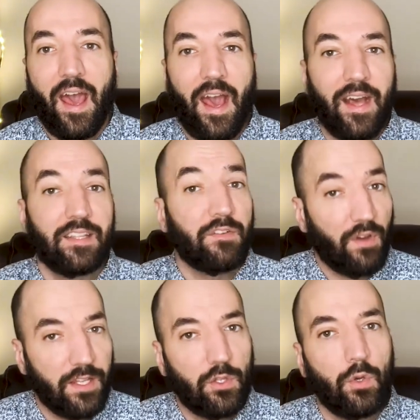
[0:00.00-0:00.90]
And if
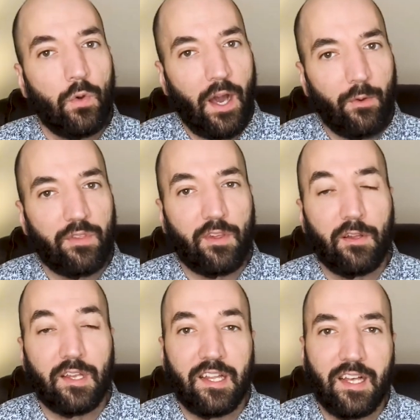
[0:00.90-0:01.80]
I do, I will
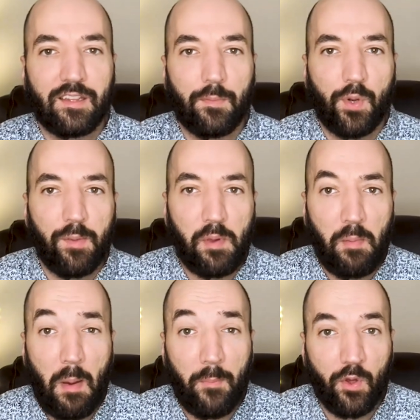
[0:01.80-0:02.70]
certainly let the premium
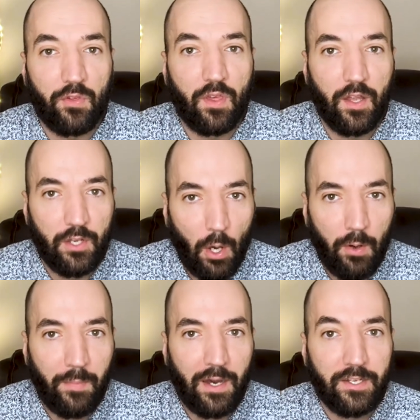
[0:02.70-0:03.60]
members know
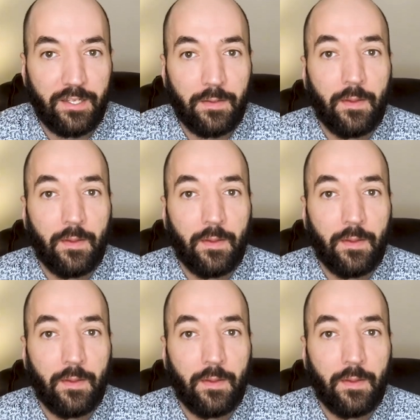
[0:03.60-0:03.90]
about it.